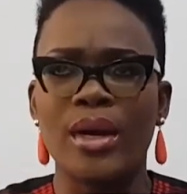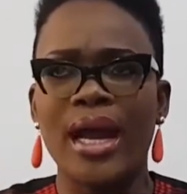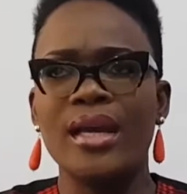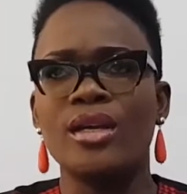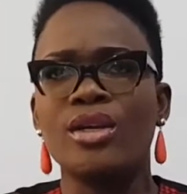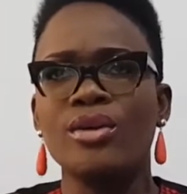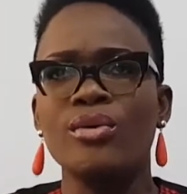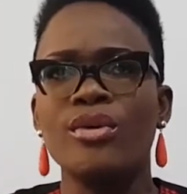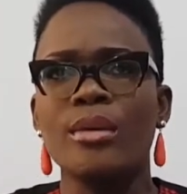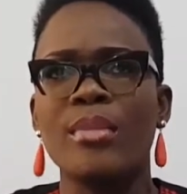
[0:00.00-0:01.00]

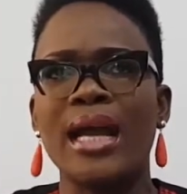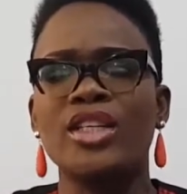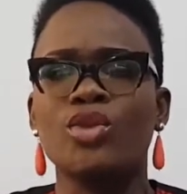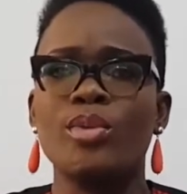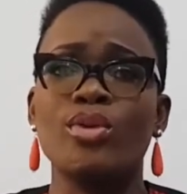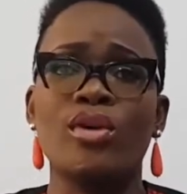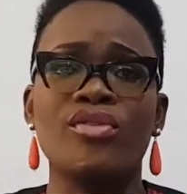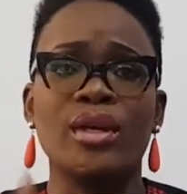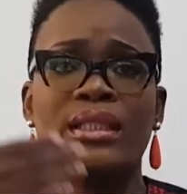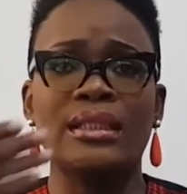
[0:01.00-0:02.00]
IQ reminds people of
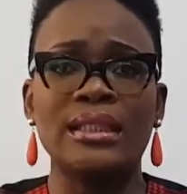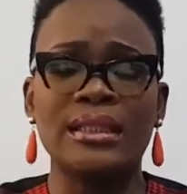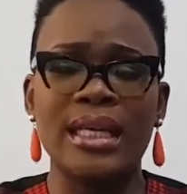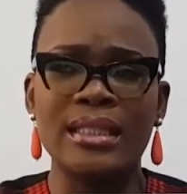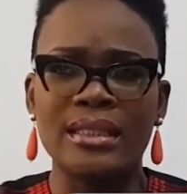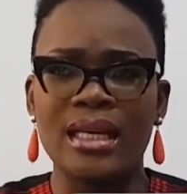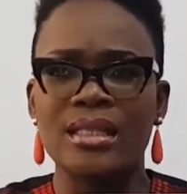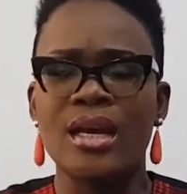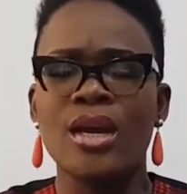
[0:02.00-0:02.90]
your existence, that